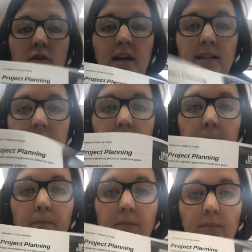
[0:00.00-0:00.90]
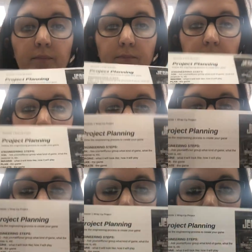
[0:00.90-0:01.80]
this.
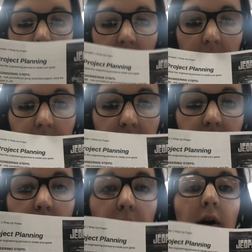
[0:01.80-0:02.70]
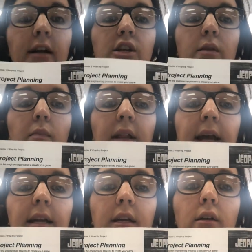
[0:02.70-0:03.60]
And this is the project
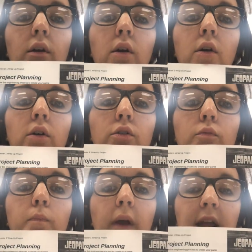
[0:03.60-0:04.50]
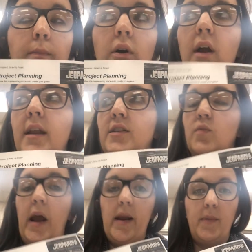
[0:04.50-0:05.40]
planning paper, and it's
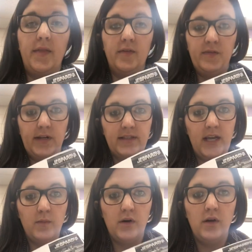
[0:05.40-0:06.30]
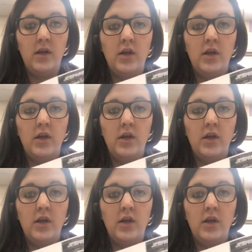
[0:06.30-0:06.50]
right up on the front table.